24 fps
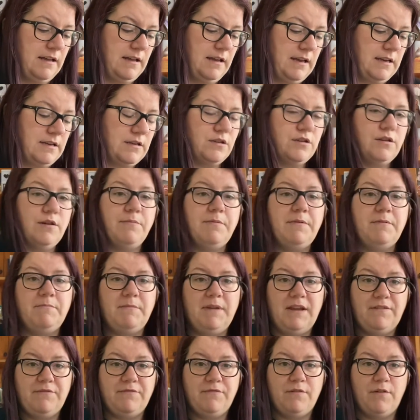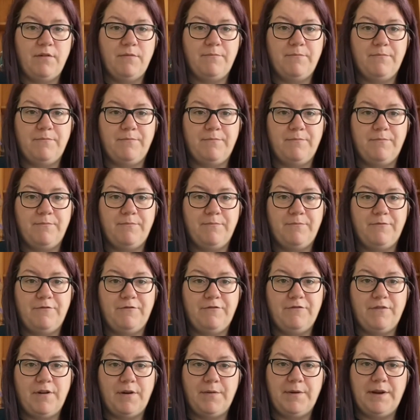is stopping me from
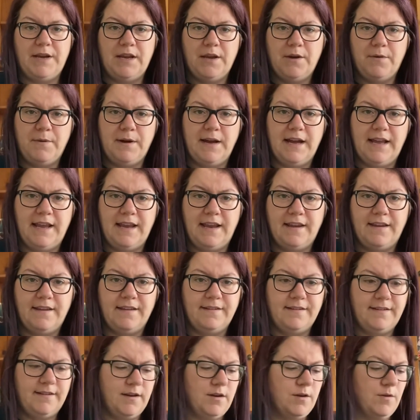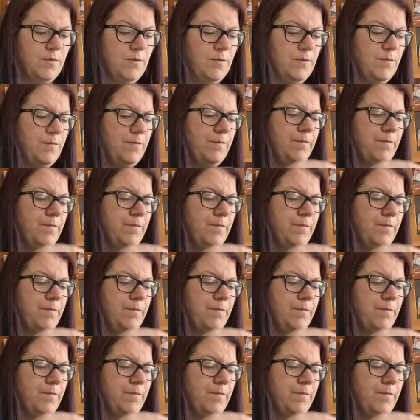throwing it away, you know.